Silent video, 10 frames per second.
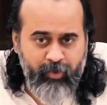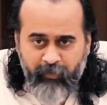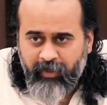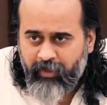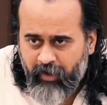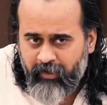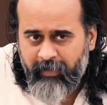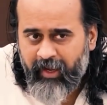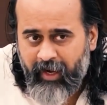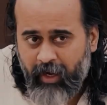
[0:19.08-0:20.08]
but you will not
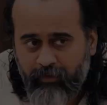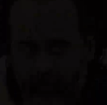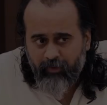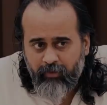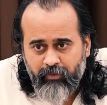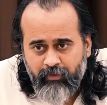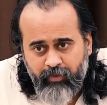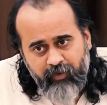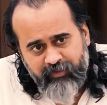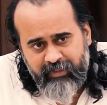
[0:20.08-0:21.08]
be allowed to go.
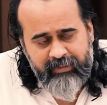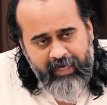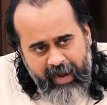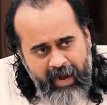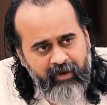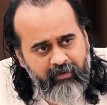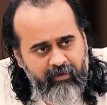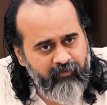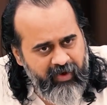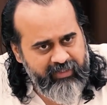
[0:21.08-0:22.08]
You have just
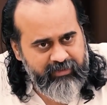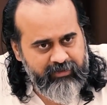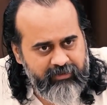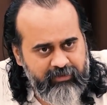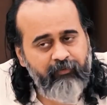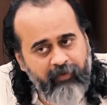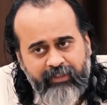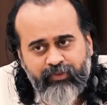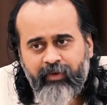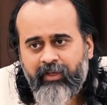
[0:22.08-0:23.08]
had flesh. The
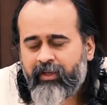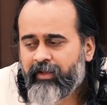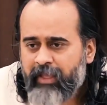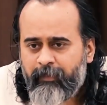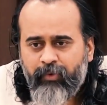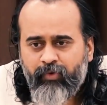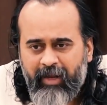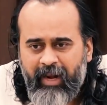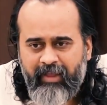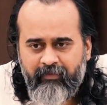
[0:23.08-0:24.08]
flesh will keep you
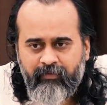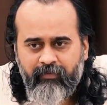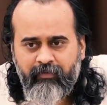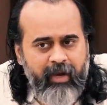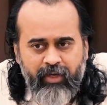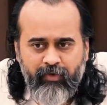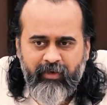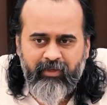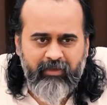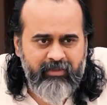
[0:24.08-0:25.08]
alive, and you
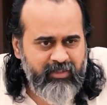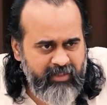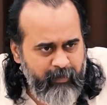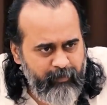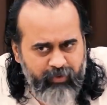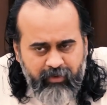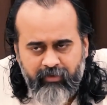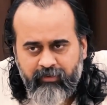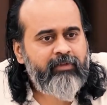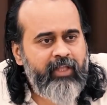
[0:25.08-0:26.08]
will stay put.
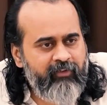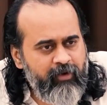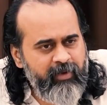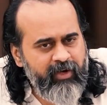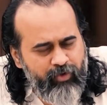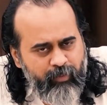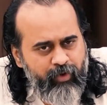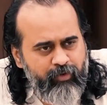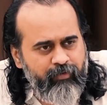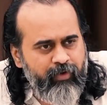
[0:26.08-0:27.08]
There will be a
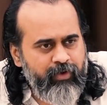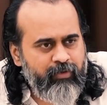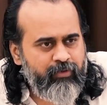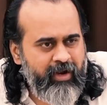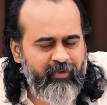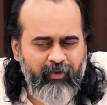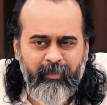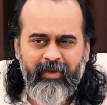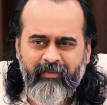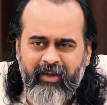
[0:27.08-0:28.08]
tomorrow for you, and it
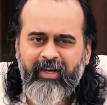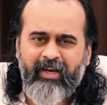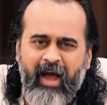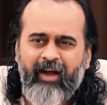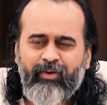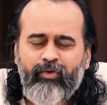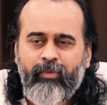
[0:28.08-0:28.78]
will be a very dark